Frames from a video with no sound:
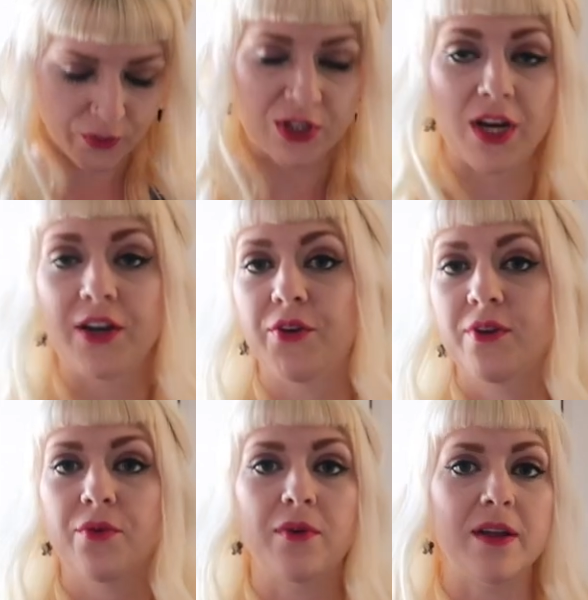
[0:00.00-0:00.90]
which I knew
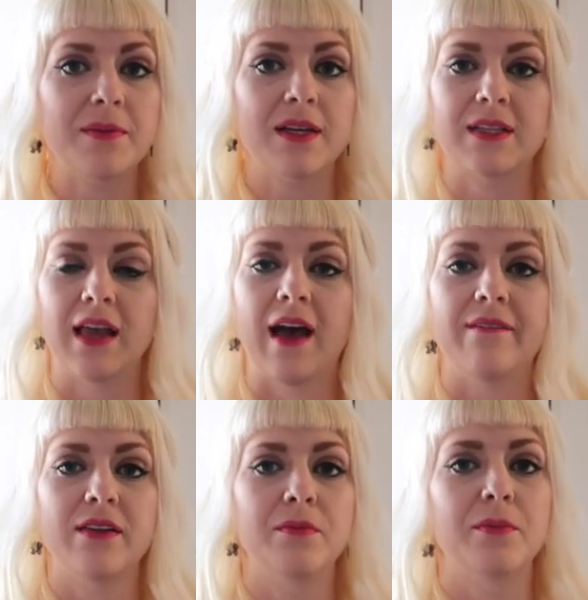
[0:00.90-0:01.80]
I would because I
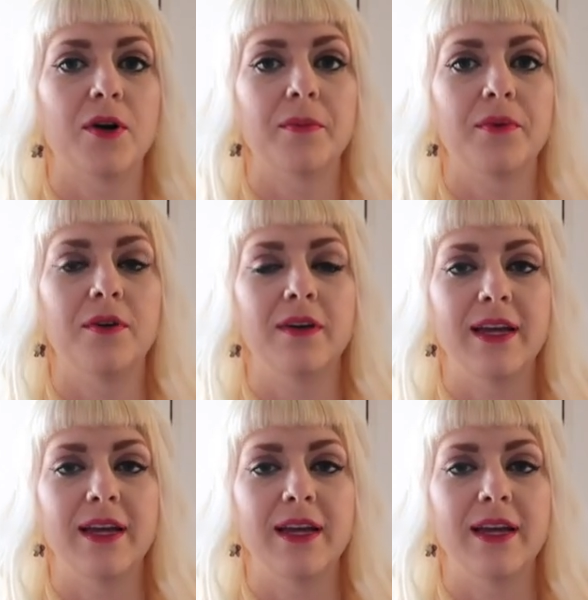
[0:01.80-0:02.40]
have it in purple